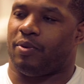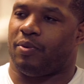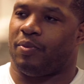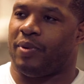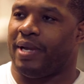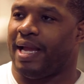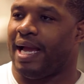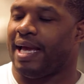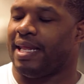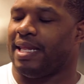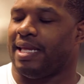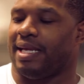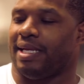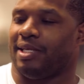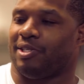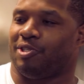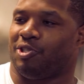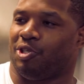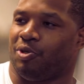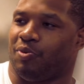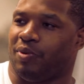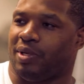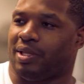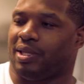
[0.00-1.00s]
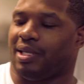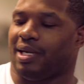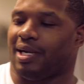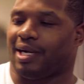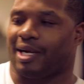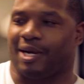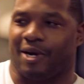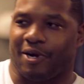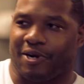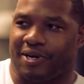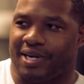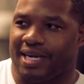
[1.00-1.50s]
we had the issue with
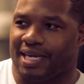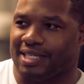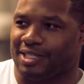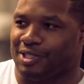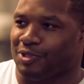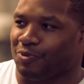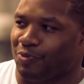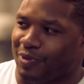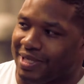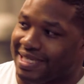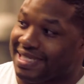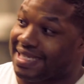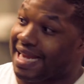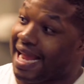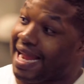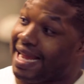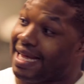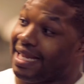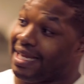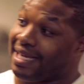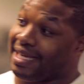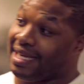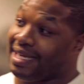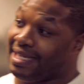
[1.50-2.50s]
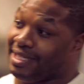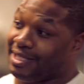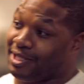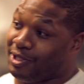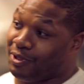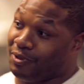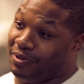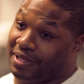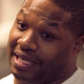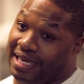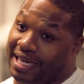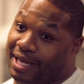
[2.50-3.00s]
Kirk Cousins recycling his
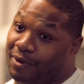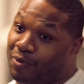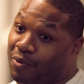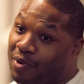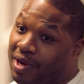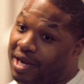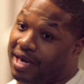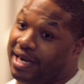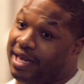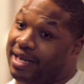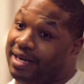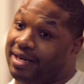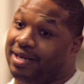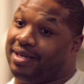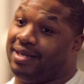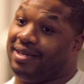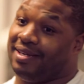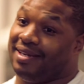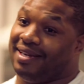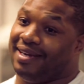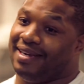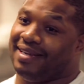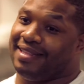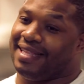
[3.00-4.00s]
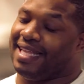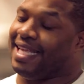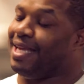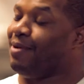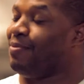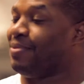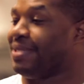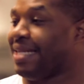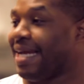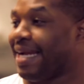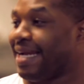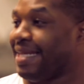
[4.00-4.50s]
suit that he won in. That he
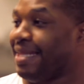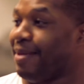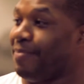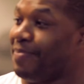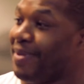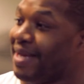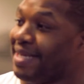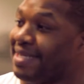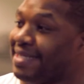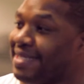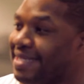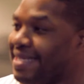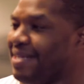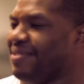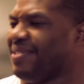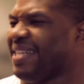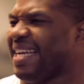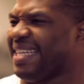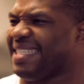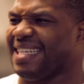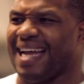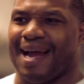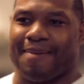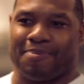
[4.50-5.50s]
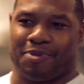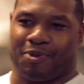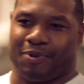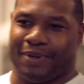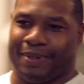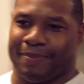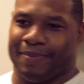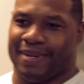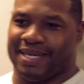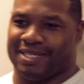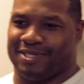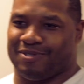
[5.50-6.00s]
was like in the best, he was like top
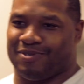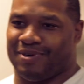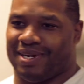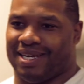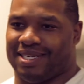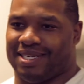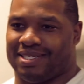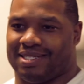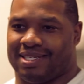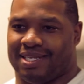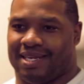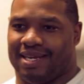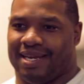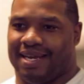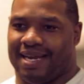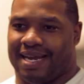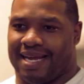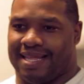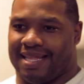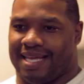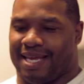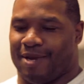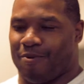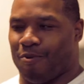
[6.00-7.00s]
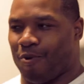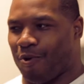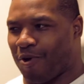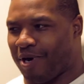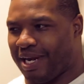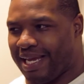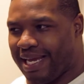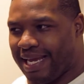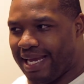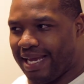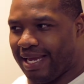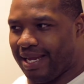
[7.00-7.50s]
3 best dressed. And then he wore it
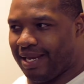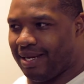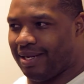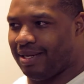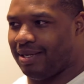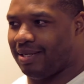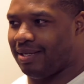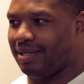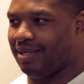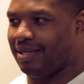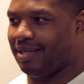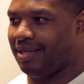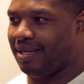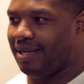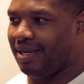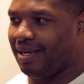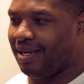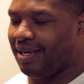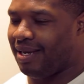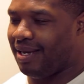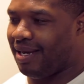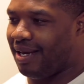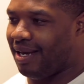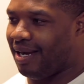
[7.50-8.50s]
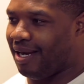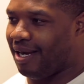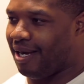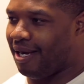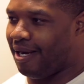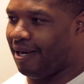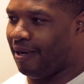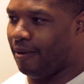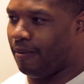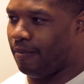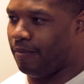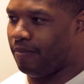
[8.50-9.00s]
again
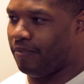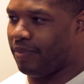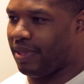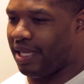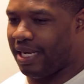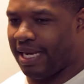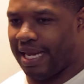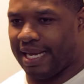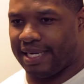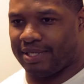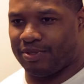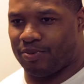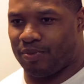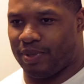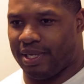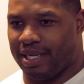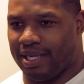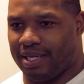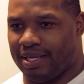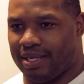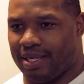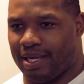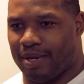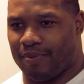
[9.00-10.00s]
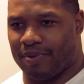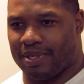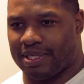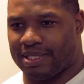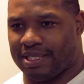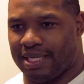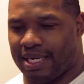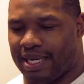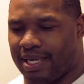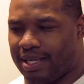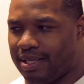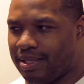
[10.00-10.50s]
the next week, I want to
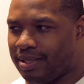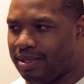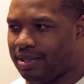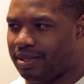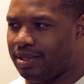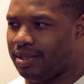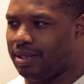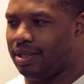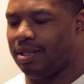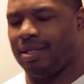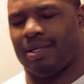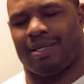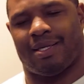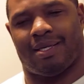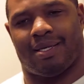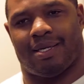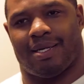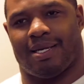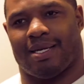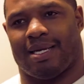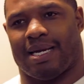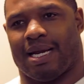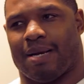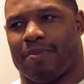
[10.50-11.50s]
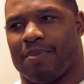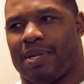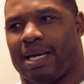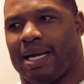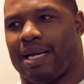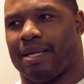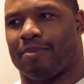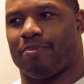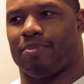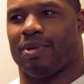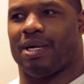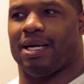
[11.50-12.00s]
say. I'm
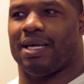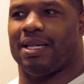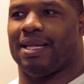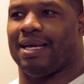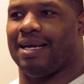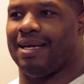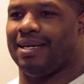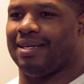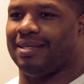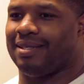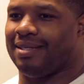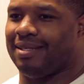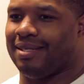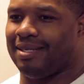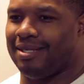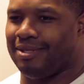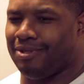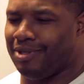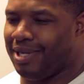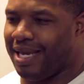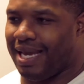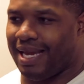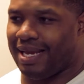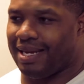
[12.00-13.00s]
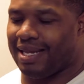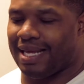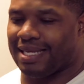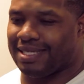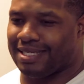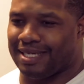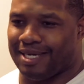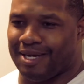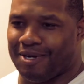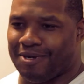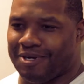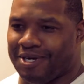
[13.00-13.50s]
like, bro, like, you can't, that's
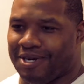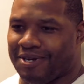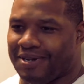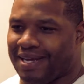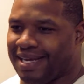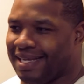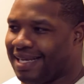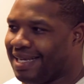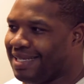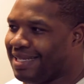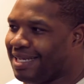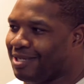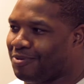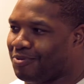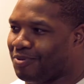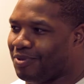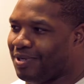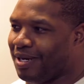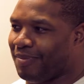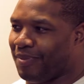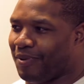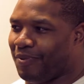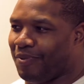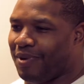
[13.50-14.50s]
a no-no. Like, that's rule number 1.